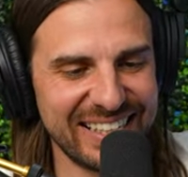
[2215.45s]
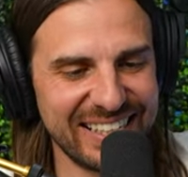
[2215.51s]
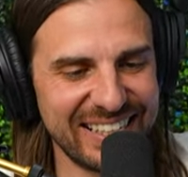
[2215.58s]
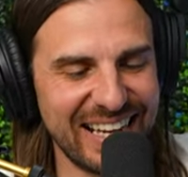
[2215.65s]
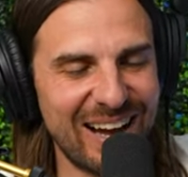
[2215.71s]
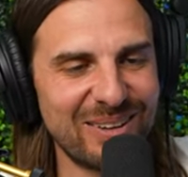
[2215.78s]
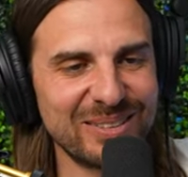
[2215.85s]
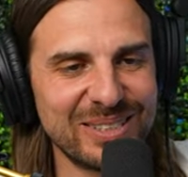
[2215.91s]

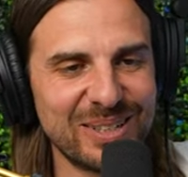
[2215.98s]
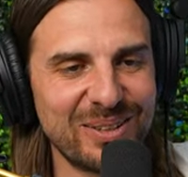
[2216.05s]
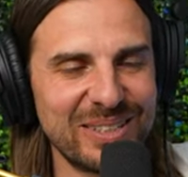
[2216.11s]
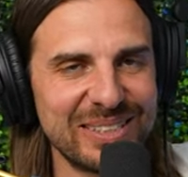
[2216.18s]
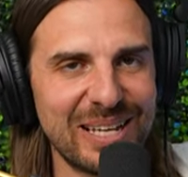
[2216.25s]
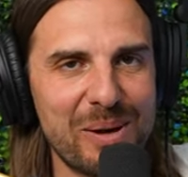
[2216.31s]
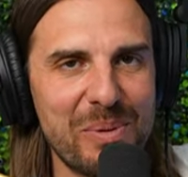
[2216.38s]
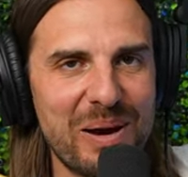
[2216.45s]
Now's the only
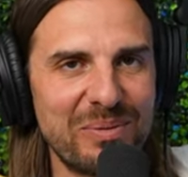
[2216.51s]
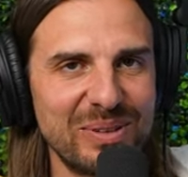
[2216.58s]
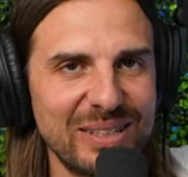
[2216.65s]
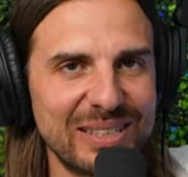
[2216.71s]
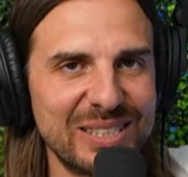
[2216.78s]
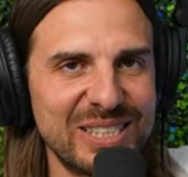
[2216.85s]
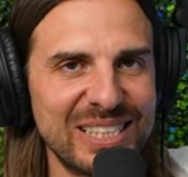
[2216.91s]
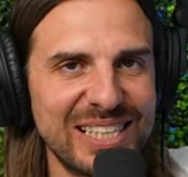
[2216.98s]
time I have a
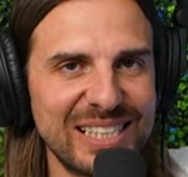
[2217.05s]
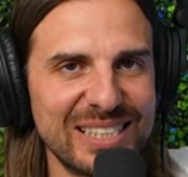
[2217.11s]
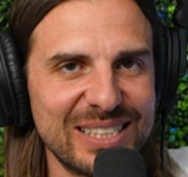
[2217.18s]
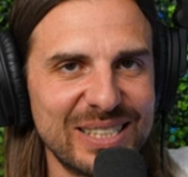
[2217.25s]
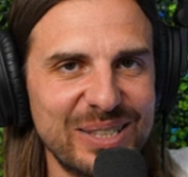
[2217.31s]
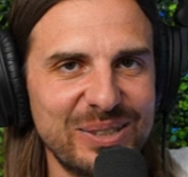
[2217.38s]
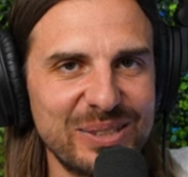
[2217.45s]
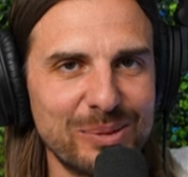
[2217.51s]
legit
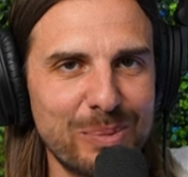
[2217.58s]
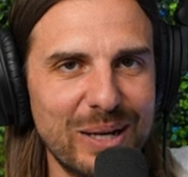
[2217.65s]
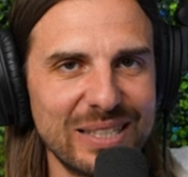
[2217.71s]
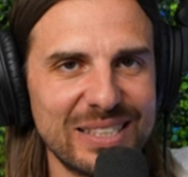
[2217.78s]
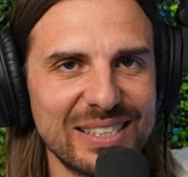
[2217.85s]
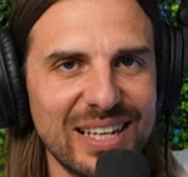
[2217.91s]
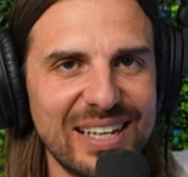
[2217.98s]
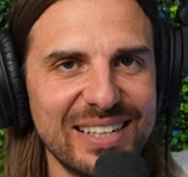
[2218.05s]
excuse, my
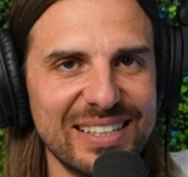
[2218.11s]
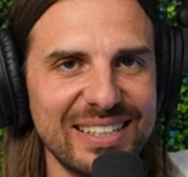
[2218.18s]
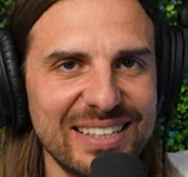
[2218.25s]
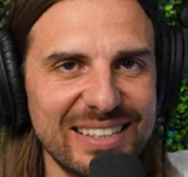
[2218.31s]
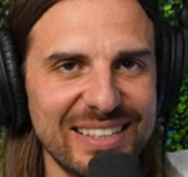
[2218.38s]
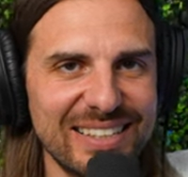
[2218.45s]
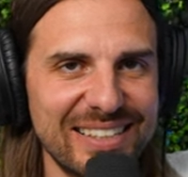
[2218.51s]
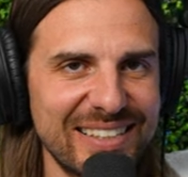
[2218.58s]
son, you
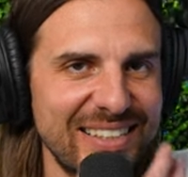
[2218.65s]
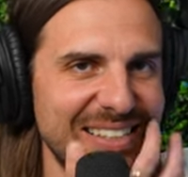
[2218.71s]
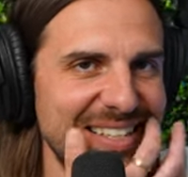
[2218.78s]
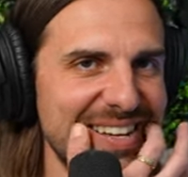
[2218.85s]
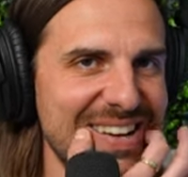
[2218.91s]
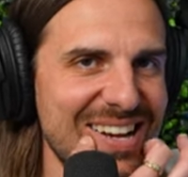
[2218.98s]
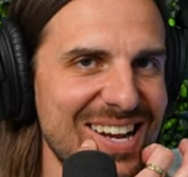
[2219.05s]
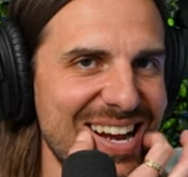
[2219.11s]
know?
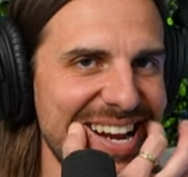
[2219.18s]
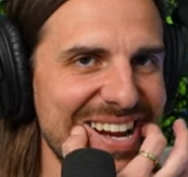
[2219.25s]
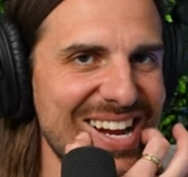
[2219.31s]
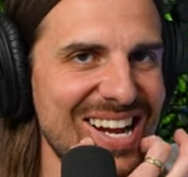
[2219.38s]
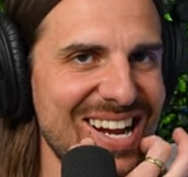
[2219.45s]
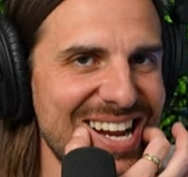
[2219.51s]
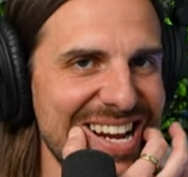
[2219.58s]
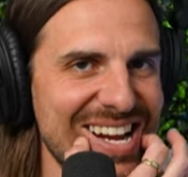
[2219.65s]

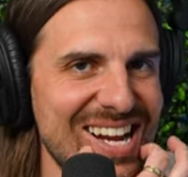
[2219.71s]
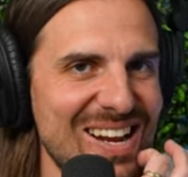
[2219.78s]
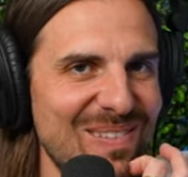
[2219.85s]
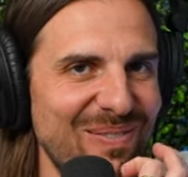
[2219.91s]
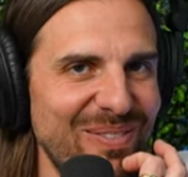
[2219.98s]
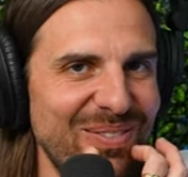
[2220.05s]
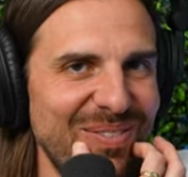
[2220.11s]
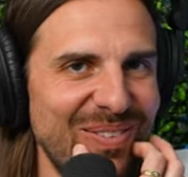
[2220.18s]

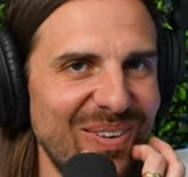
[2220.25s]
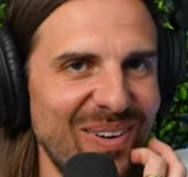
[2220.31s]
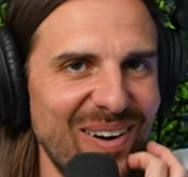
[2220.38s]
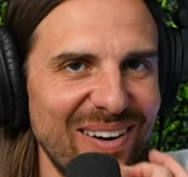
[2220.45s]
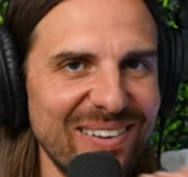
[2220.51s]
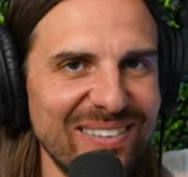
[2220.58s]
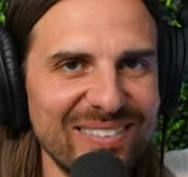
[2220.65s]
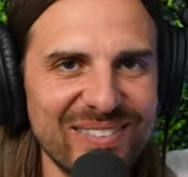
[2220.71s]

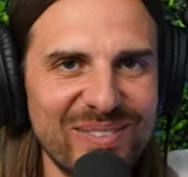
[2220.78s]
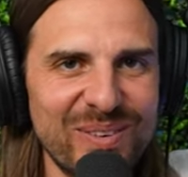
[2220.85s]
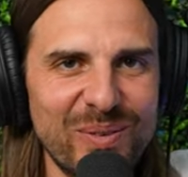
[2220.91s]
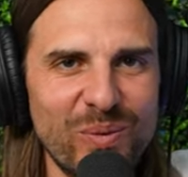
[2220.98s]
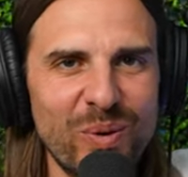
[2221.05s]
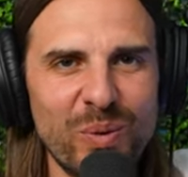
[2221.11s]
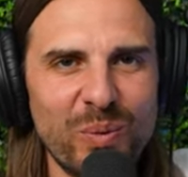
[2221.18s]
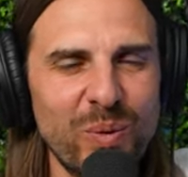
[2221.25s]
Before,
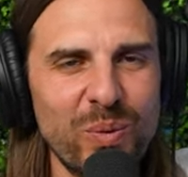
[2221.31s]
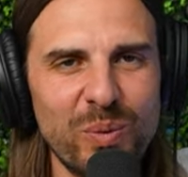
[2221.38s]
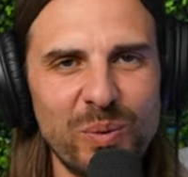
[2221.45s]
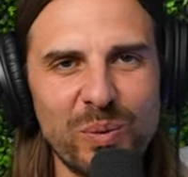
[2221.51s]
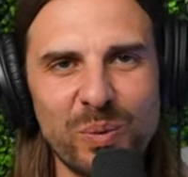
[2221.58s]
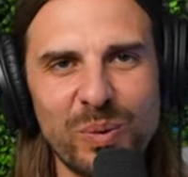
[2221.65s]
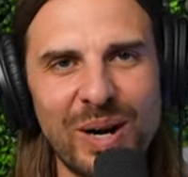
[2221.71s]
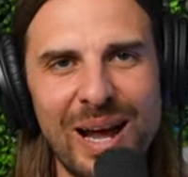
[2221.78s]

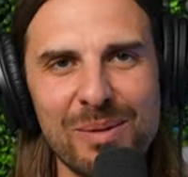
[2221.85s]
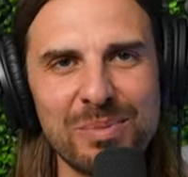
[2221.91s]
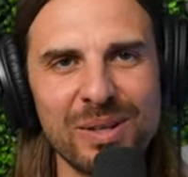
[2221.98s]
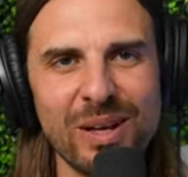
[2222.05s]
what happened